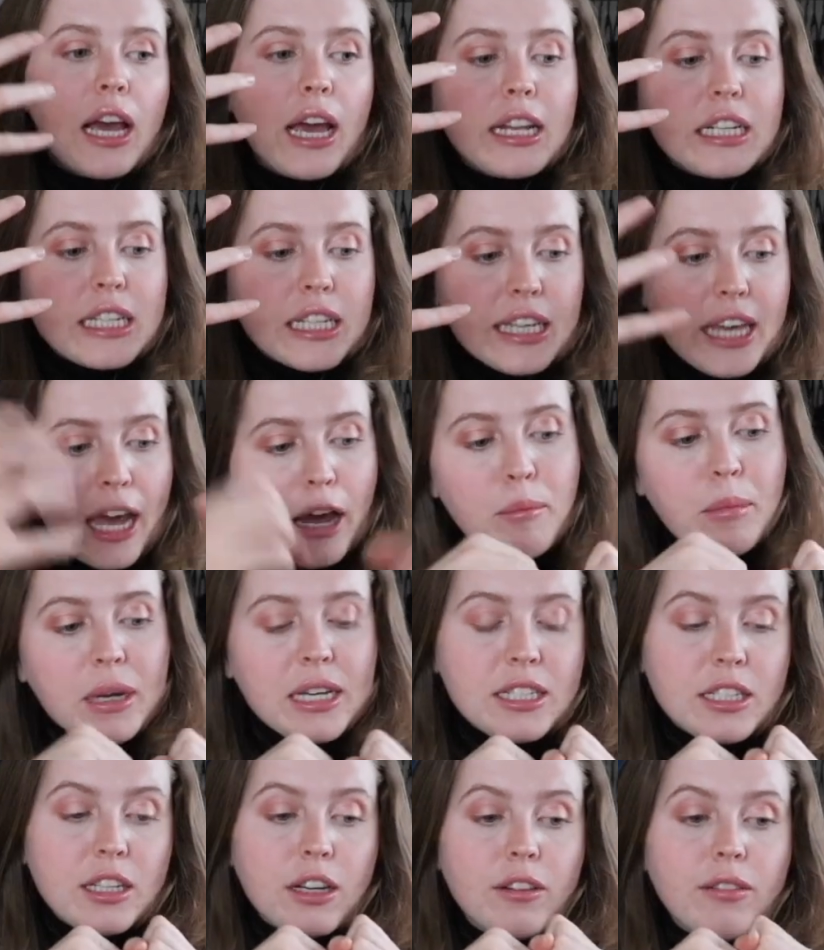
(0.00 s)
to get
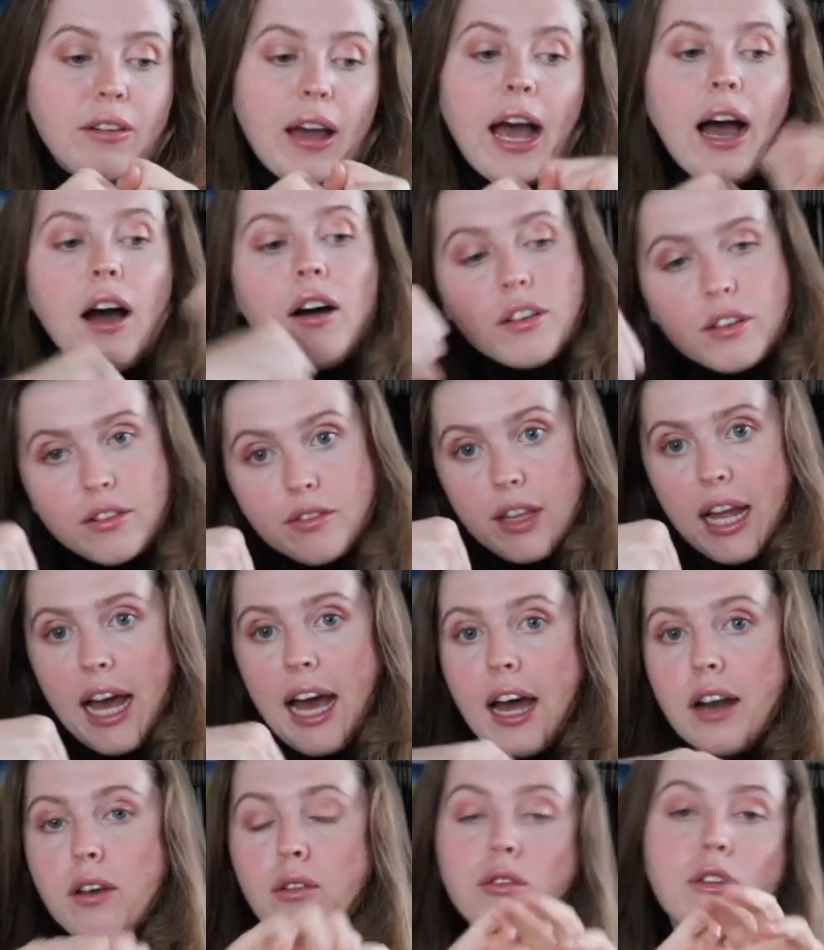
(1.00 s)
myself out of
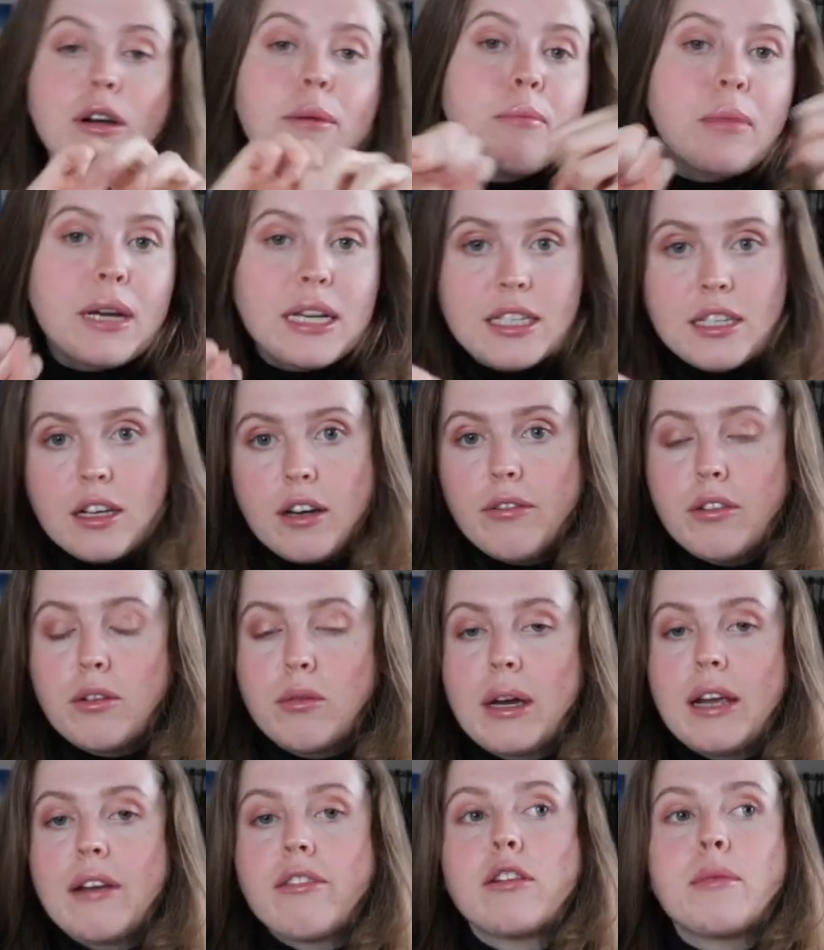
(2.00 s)
that, rip myself
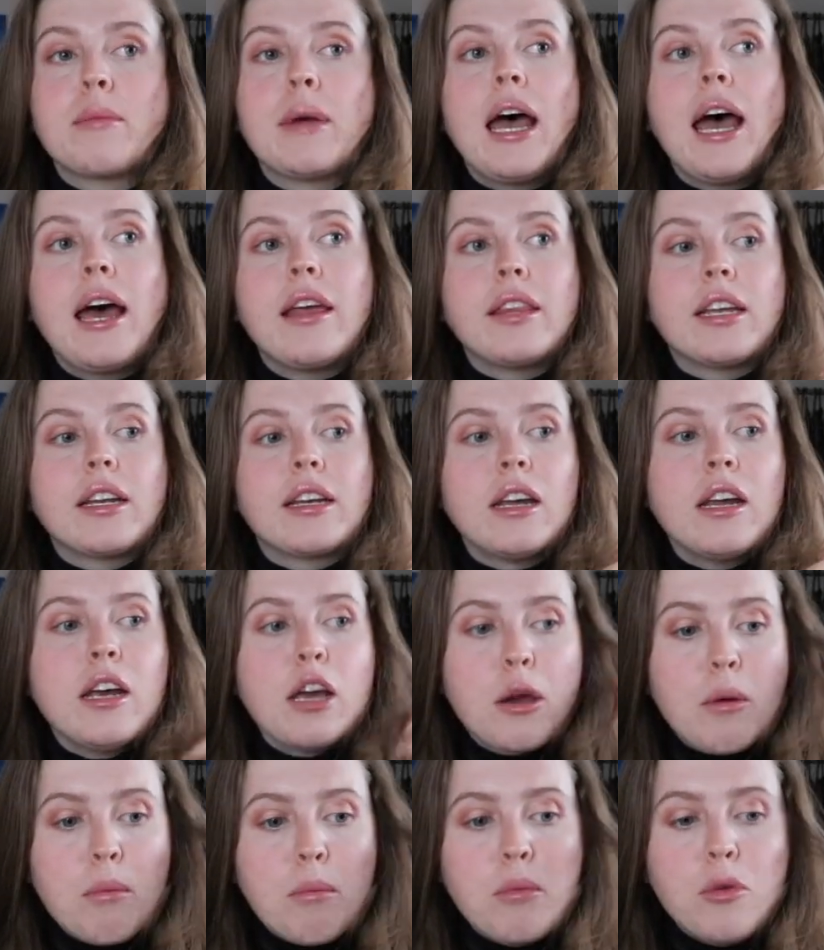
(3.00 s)
away from it, and then
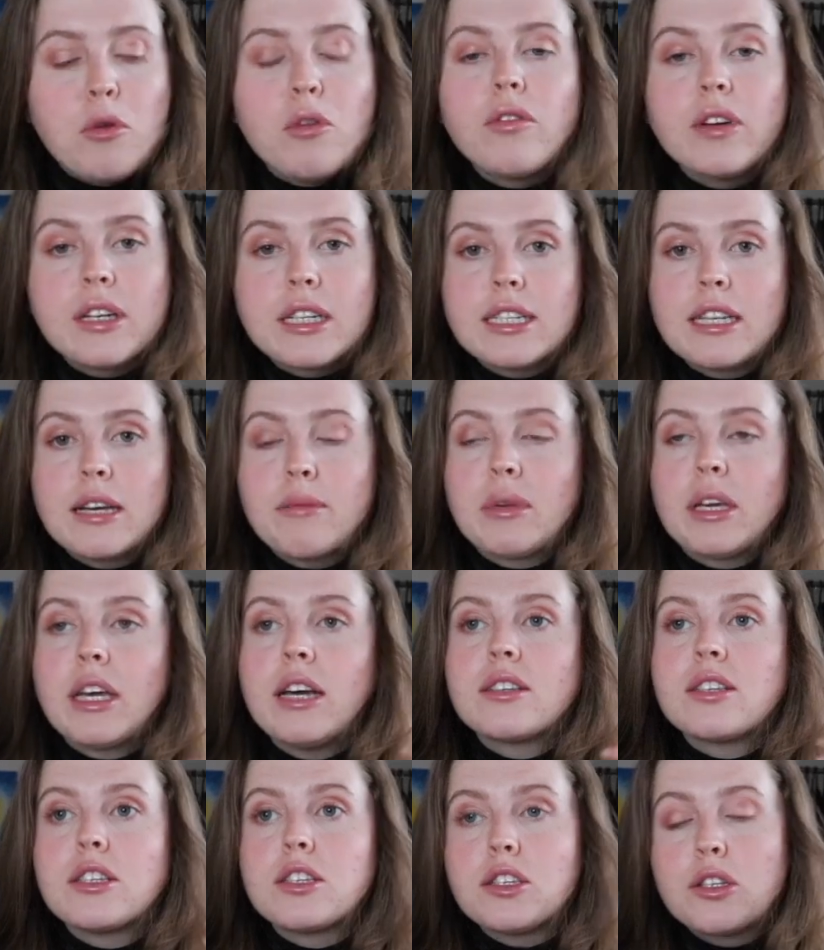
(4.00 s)
move into something
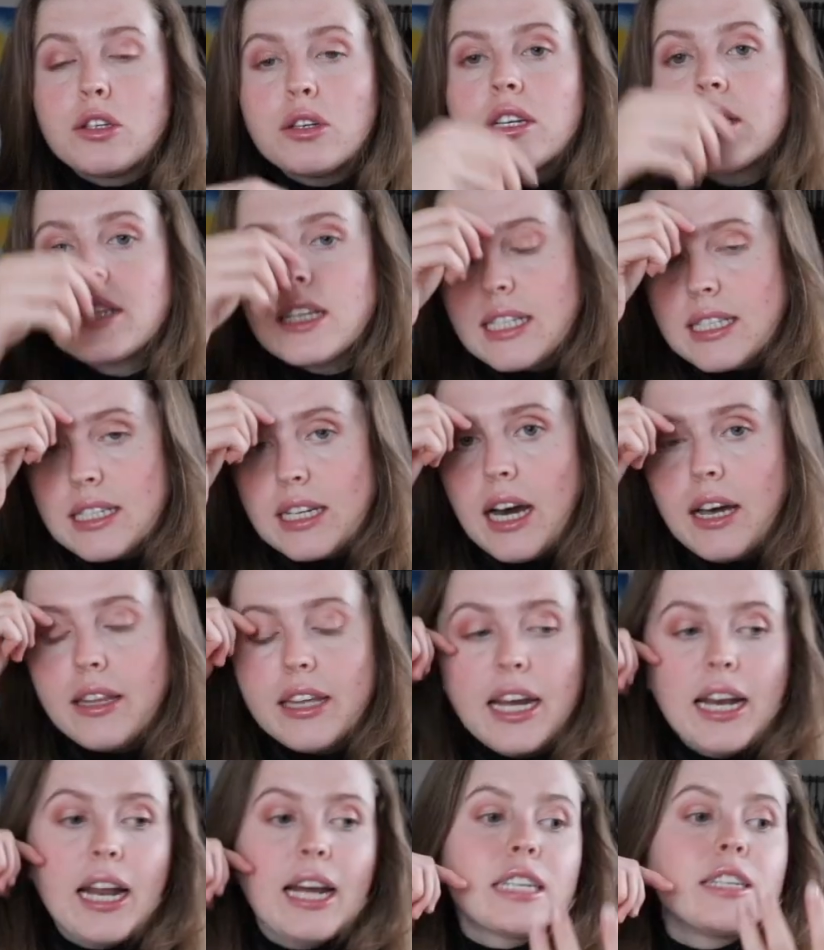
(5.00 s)
else. As soon as I start
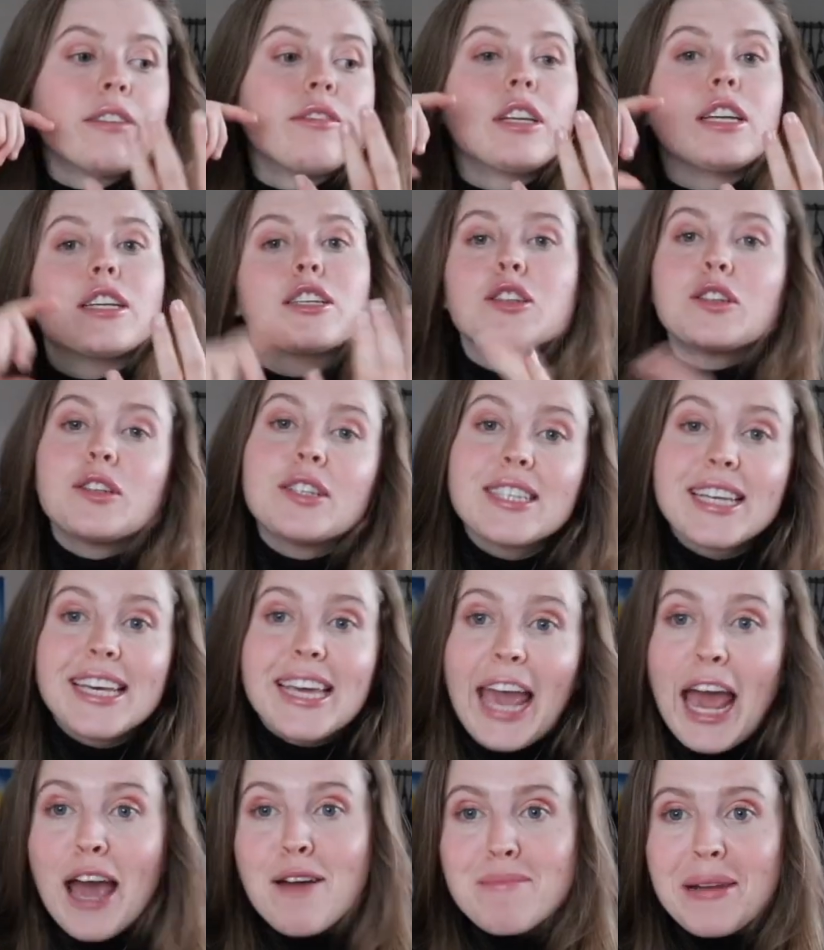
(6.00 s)
that activity, as soon as I
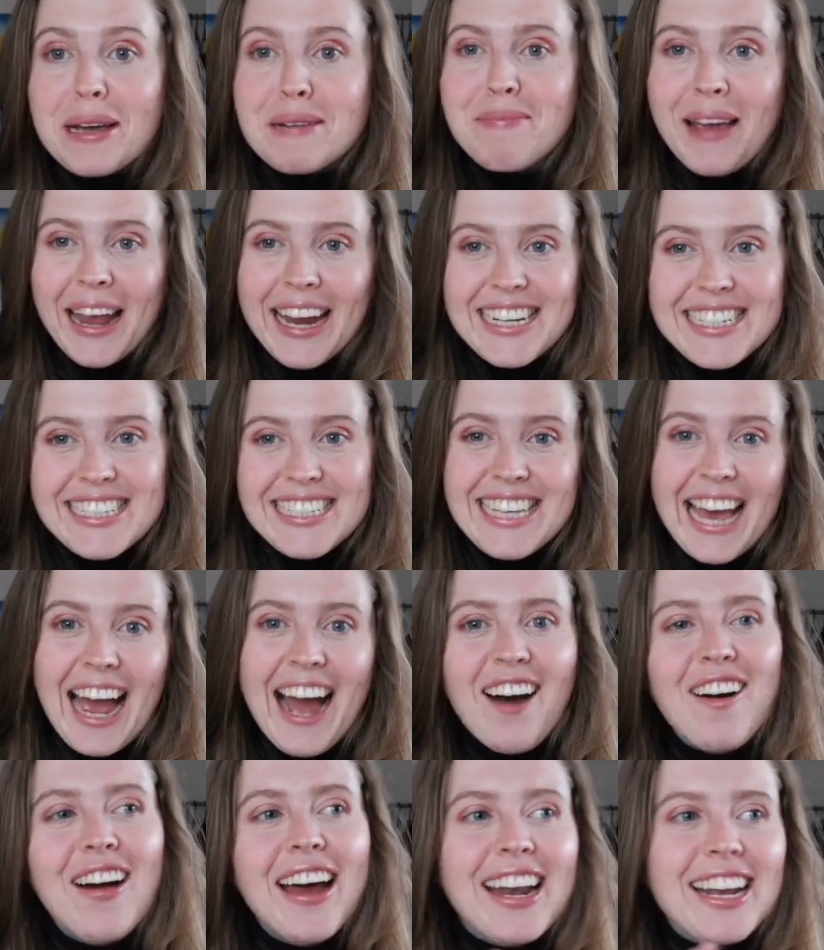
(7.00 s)
get my paints
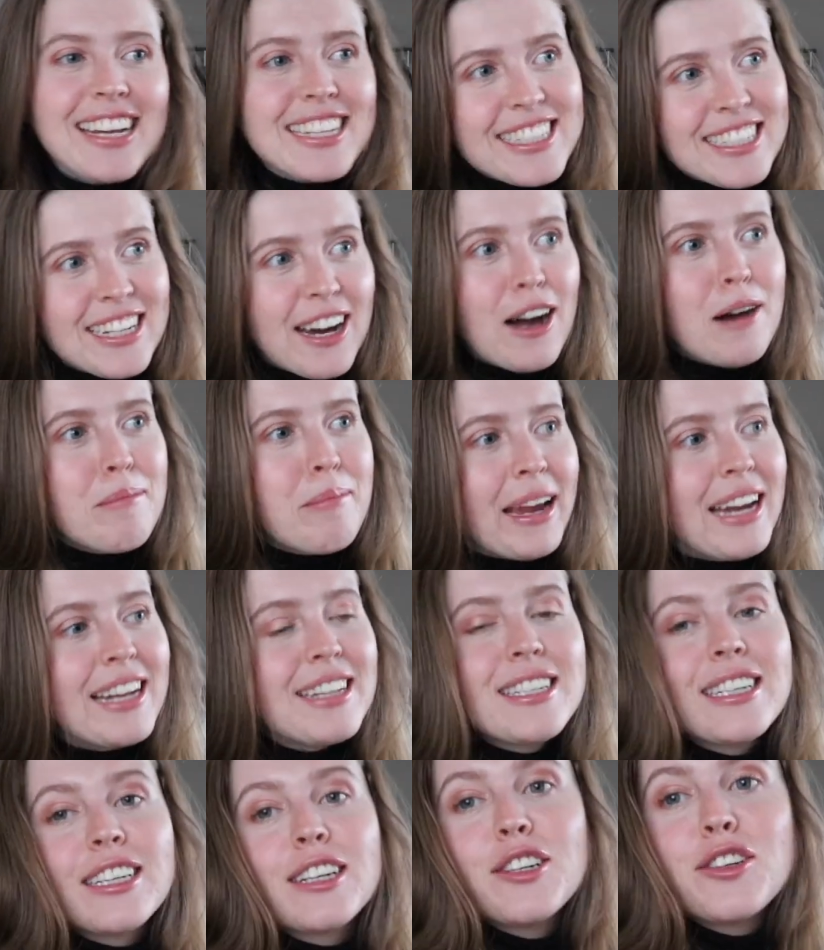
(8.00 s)
out and I start
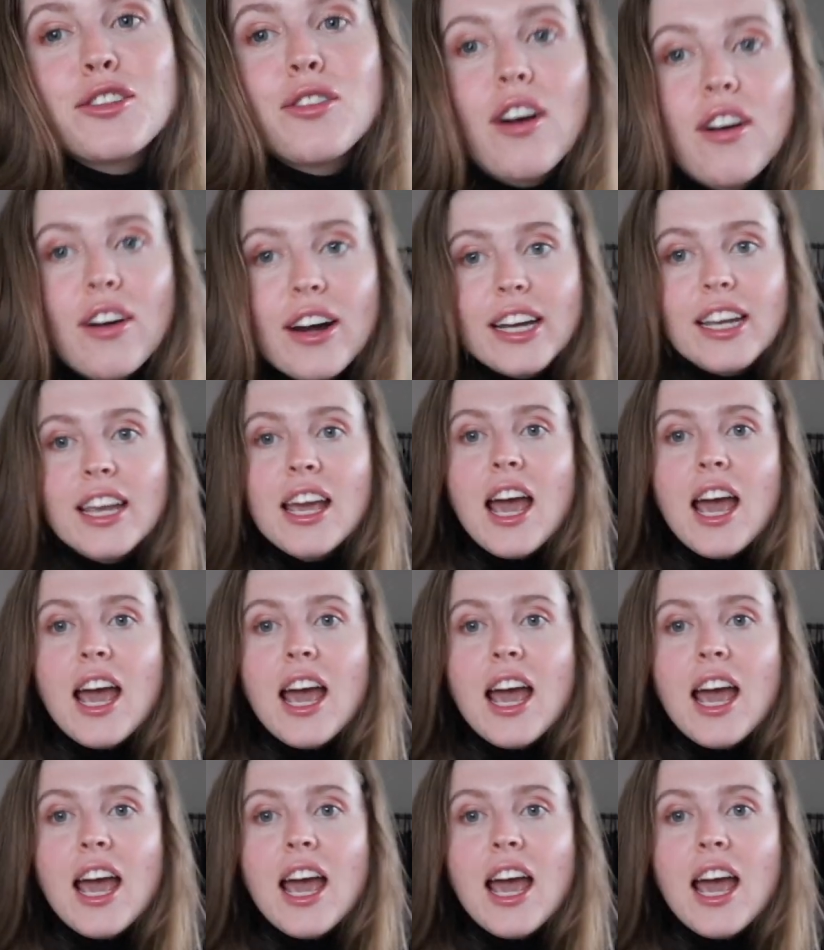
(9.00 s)
painting or drawing,